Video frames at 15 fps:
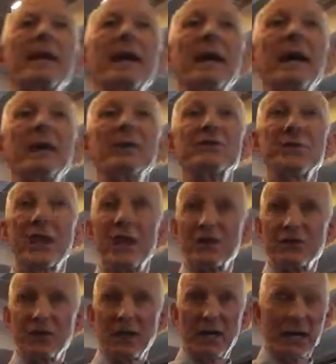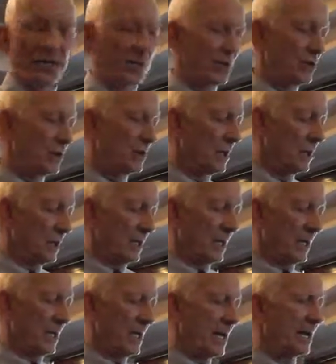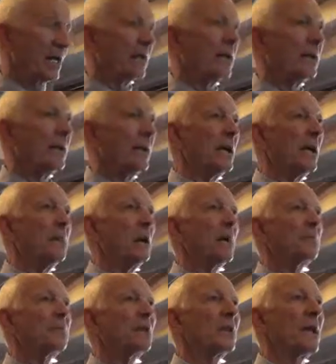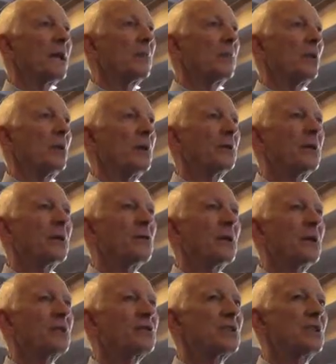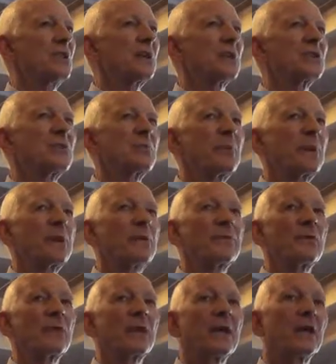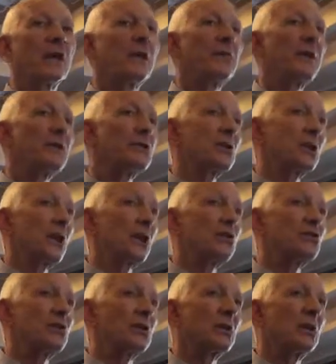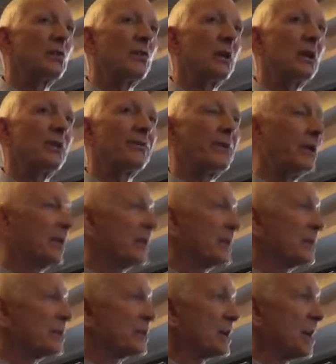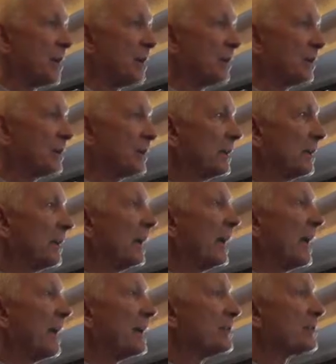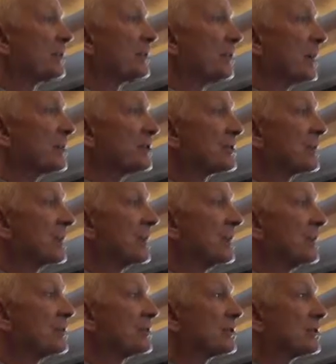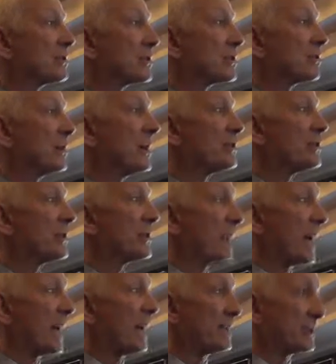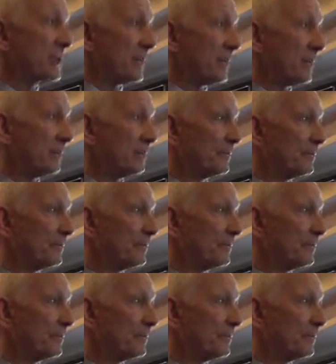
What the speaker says: as an age. Up to that point, the trustee can spend for the health, education, and welfare of that child as the trustee's discretion guides him.